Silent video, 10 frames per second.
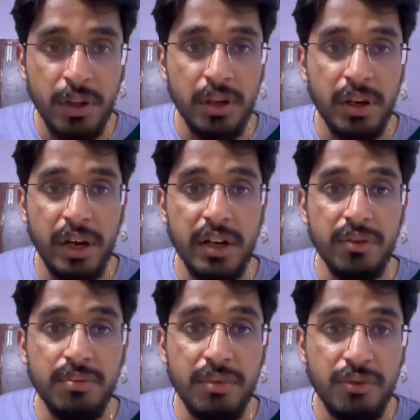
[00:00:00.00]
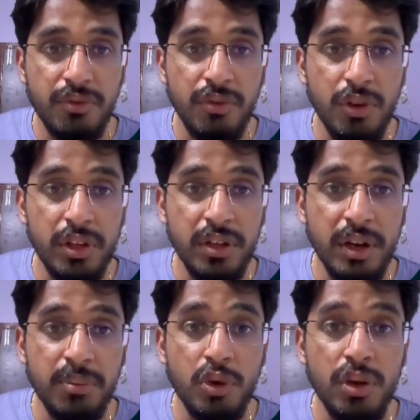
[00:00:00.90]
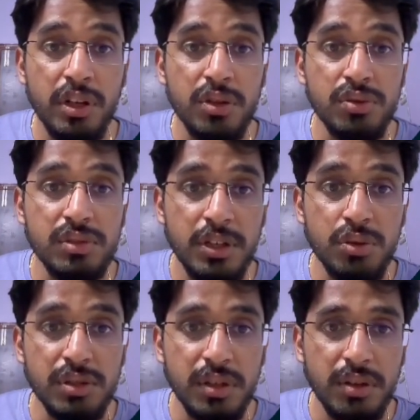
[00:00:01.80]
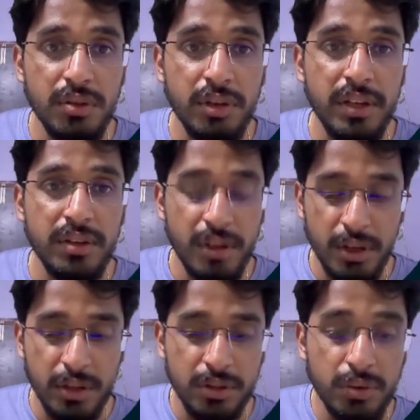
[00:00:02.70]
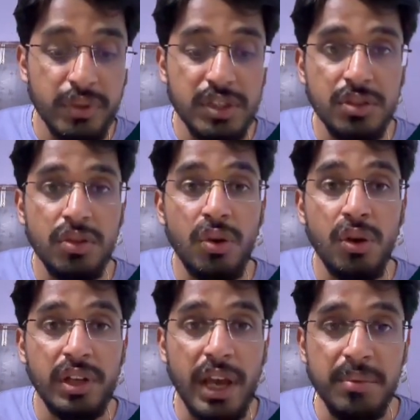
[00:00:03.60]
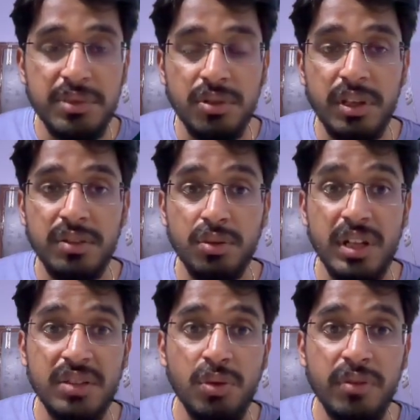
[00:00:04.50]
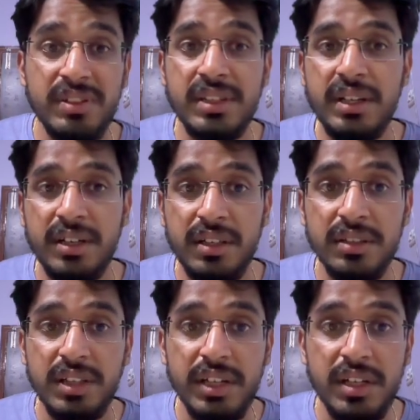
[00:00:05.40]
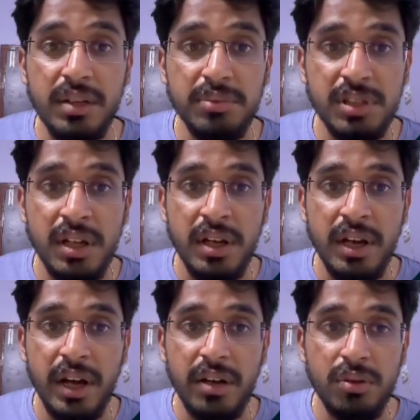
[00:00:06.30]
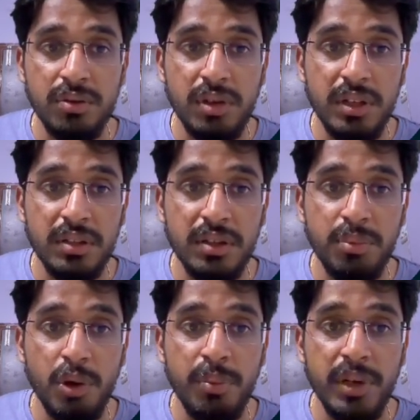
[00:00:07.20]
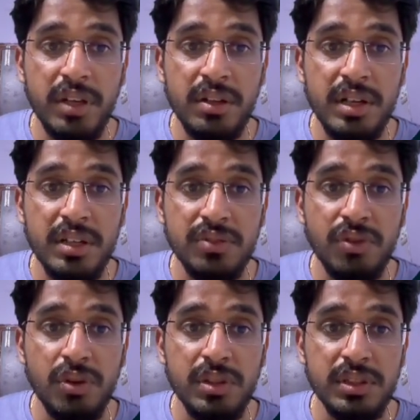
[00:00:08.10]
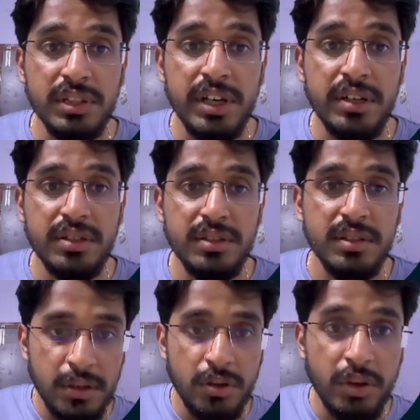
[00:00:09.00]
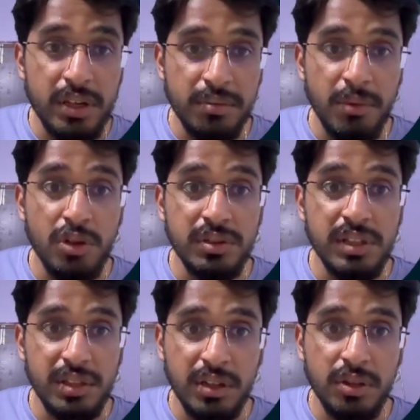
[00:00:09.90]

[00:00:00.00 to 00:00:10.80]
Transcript: and for here I'm gonna use user. Okay, so which is all caps. Okay, so that's what we set inside enums, and also another property that is for the status. Okay, because these are the